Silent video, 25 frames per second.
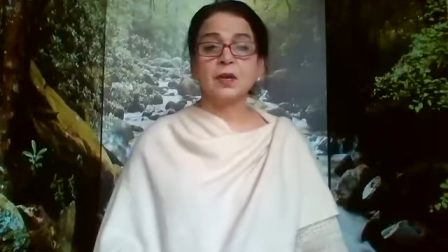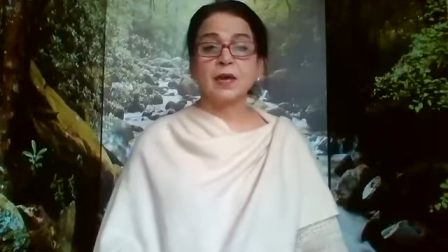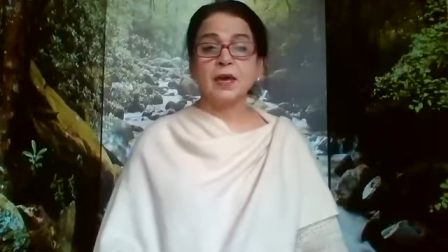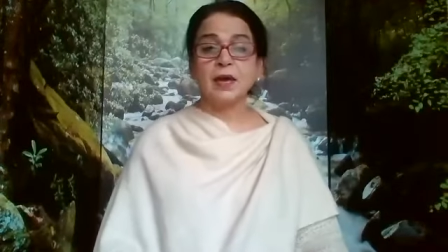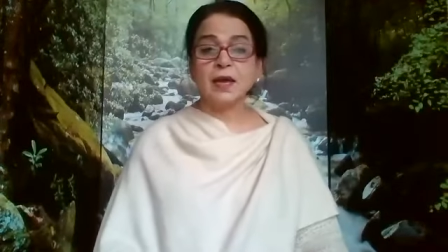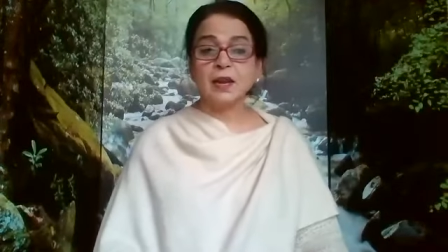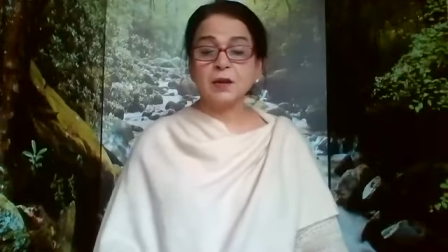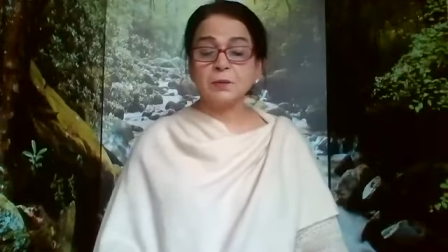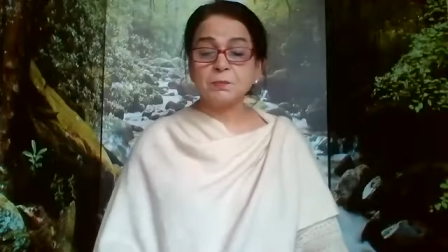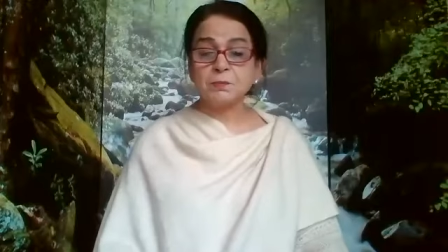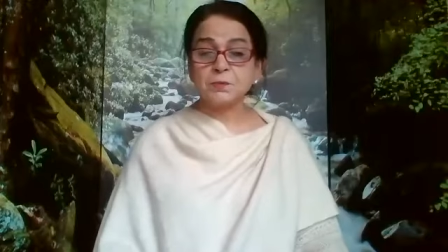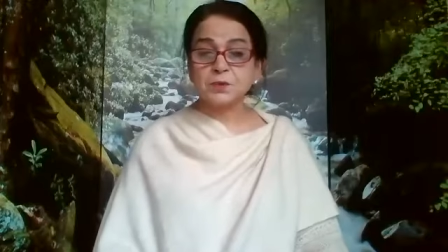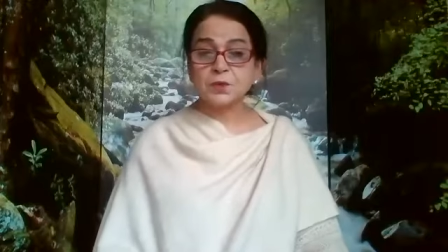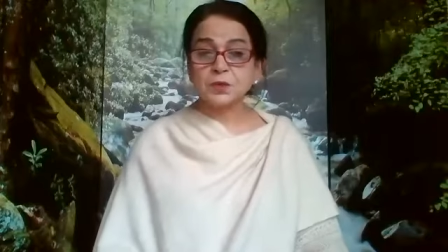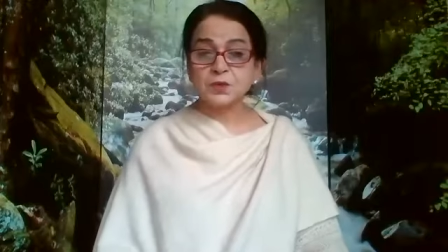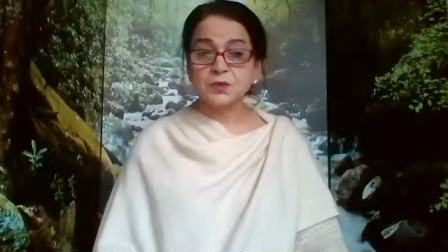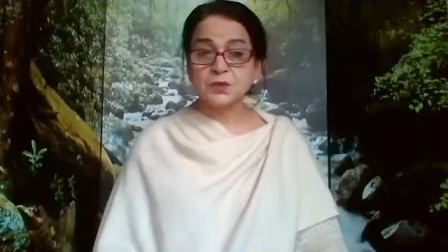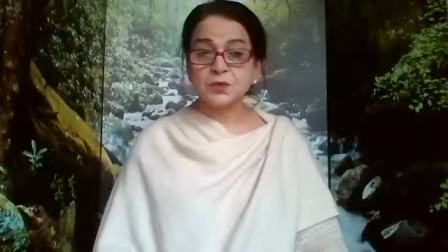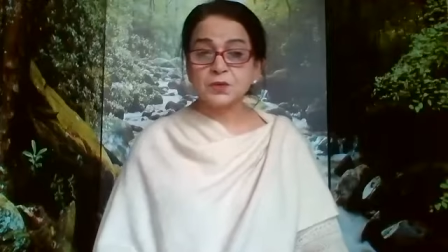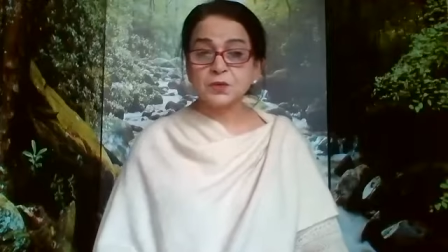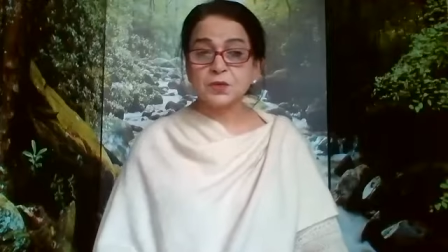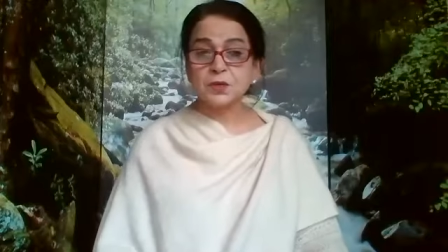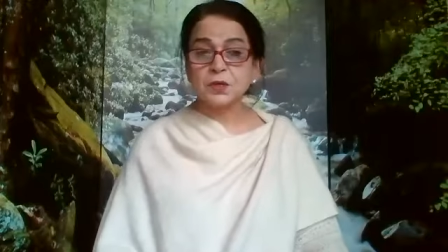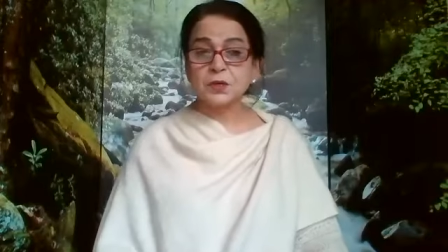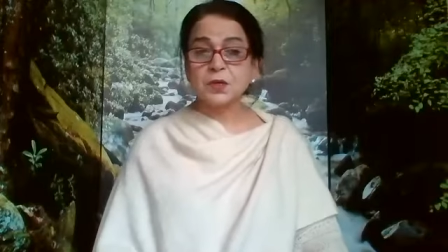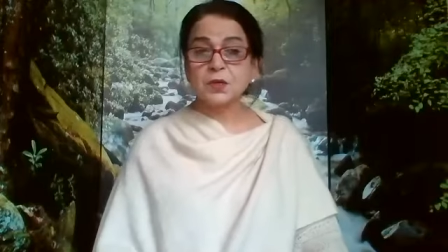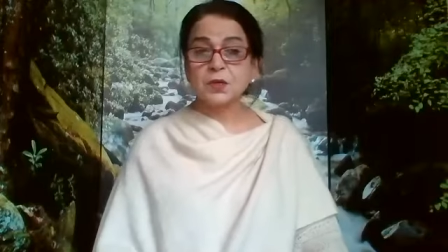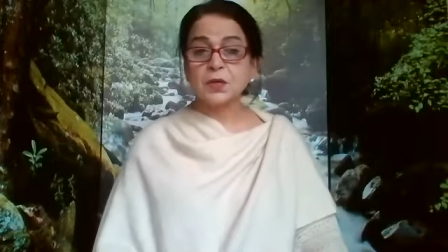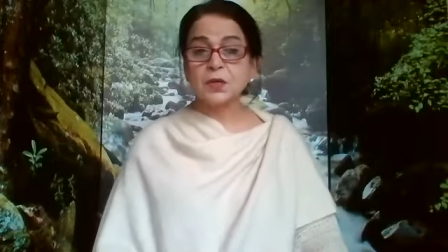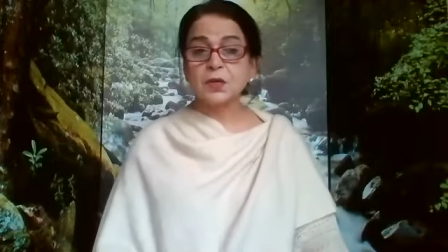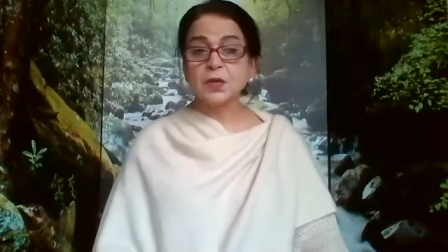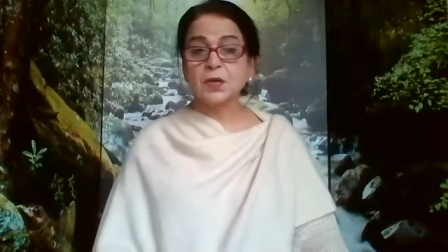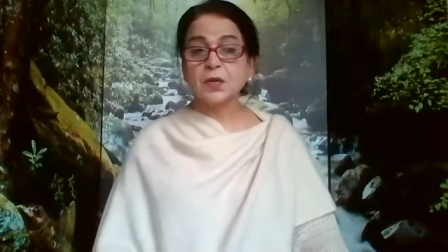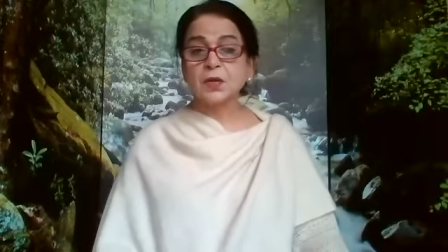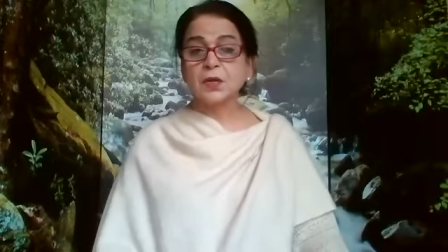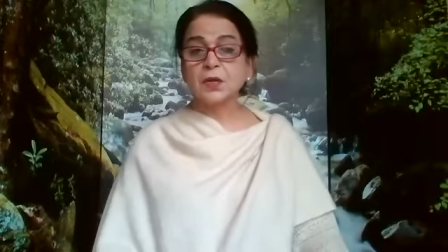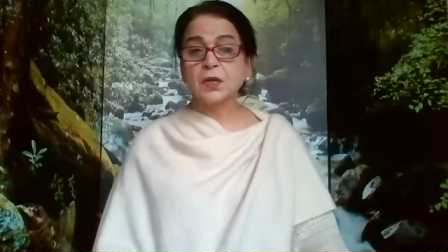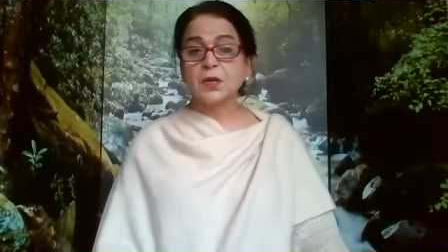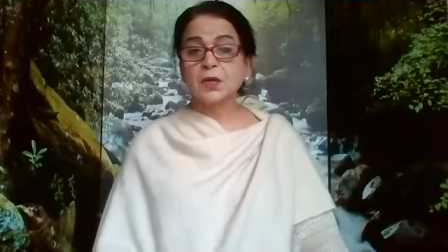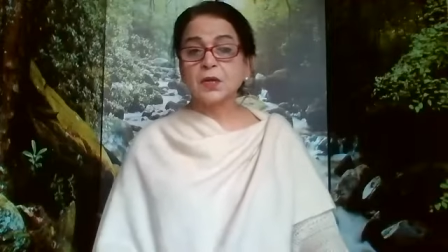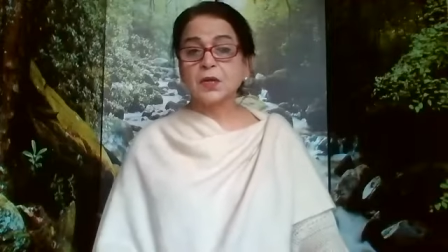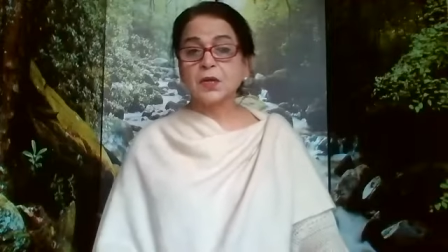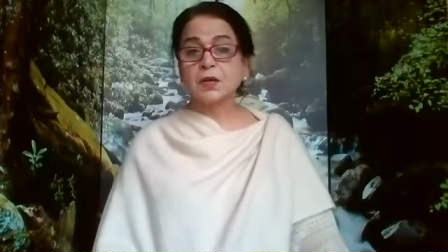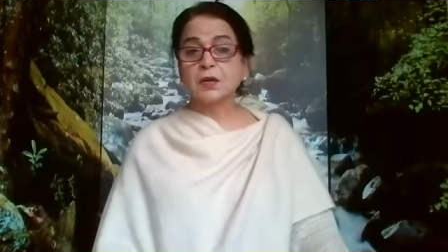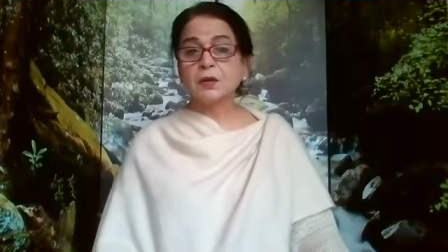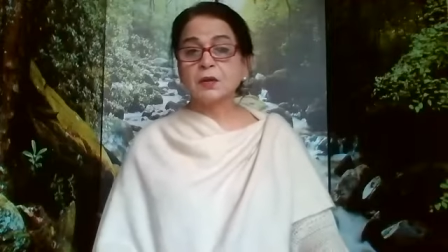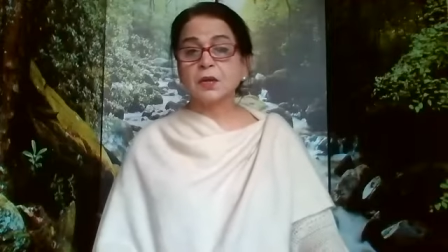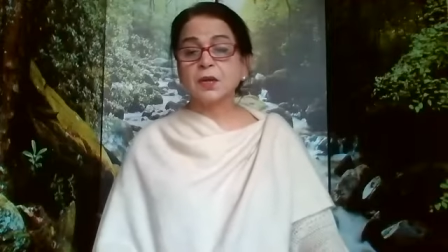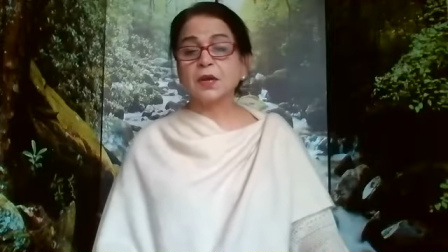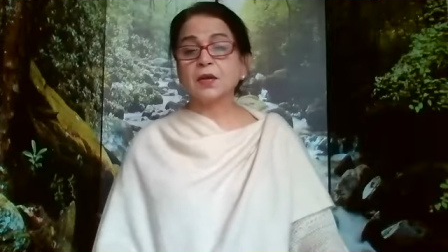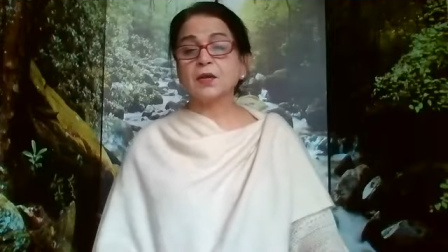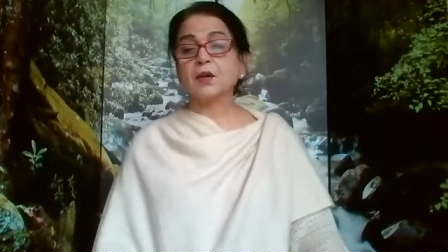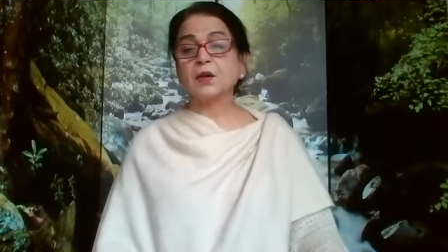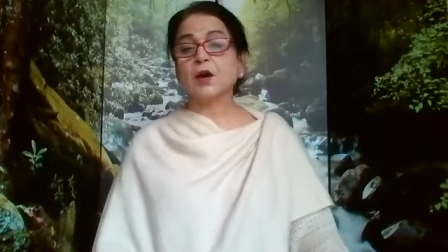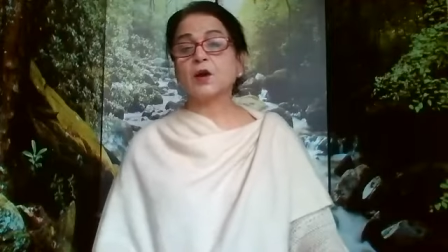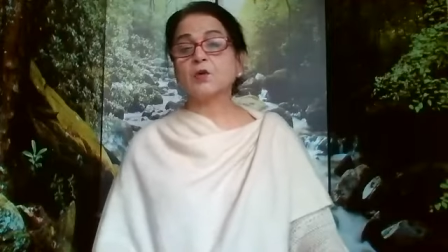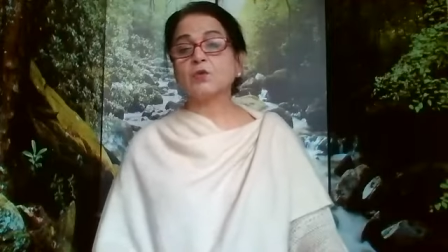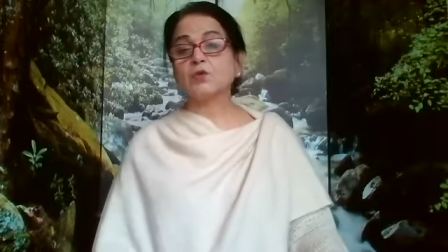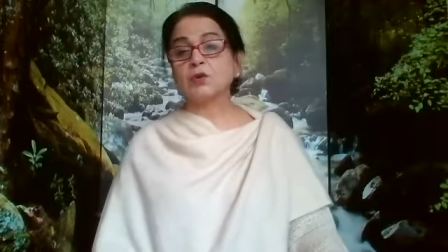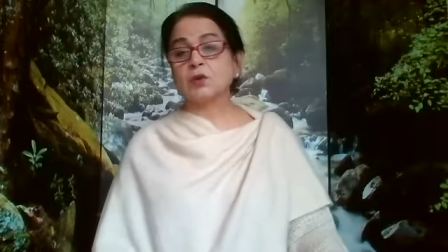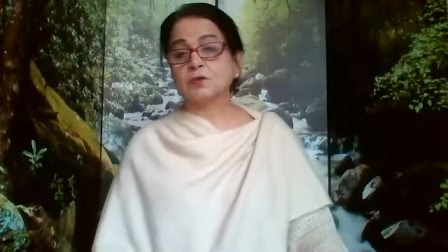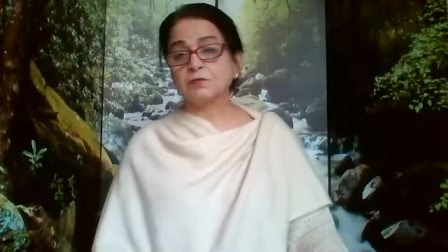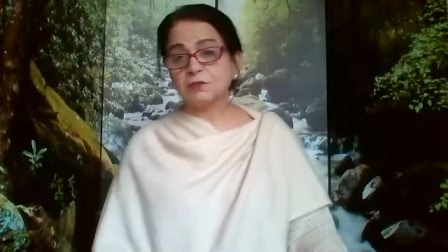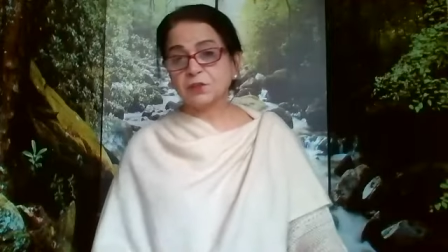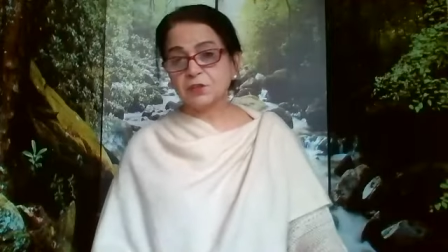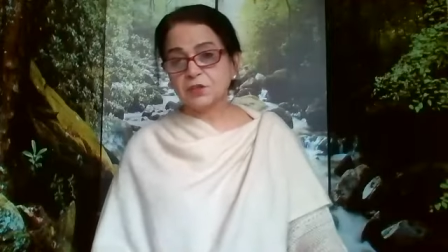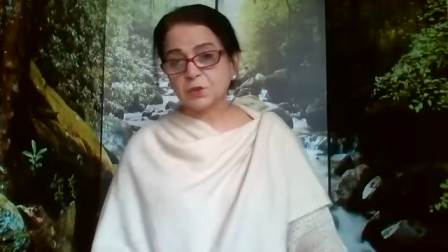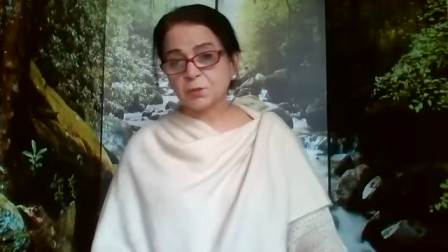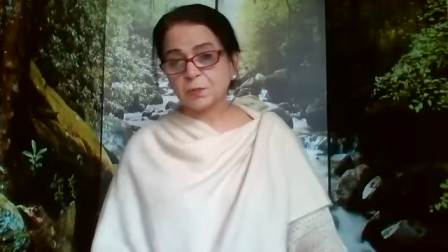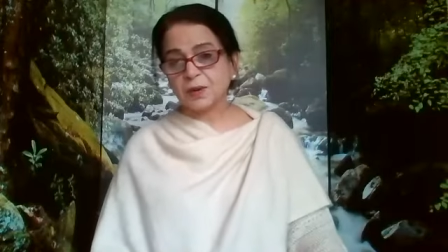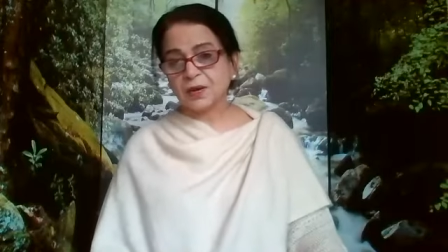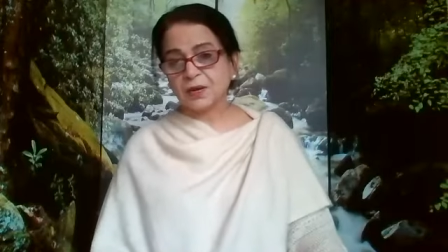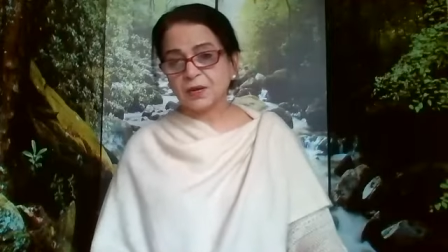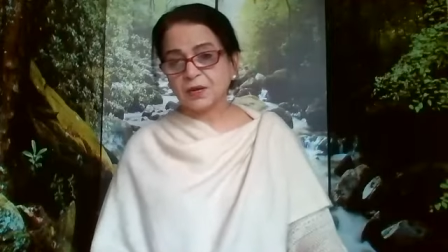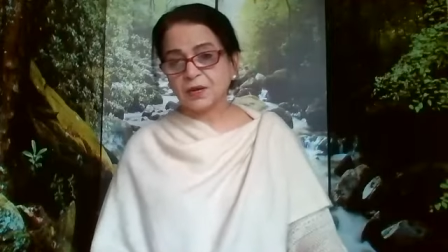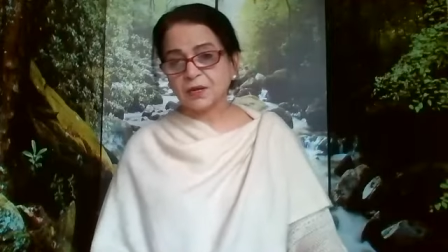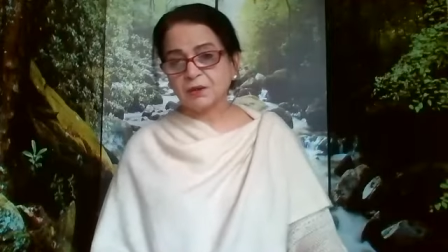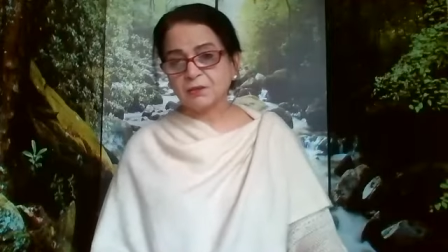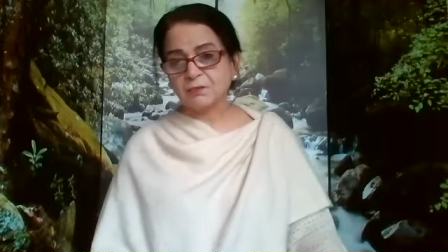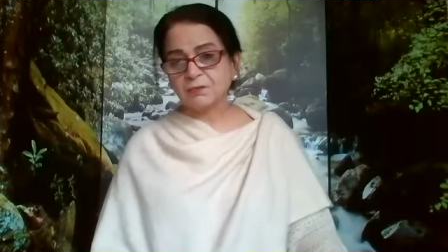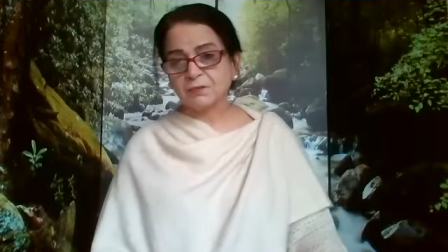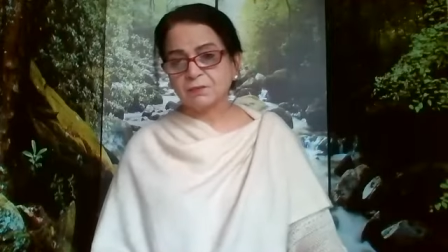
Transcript: helps us get out of this body.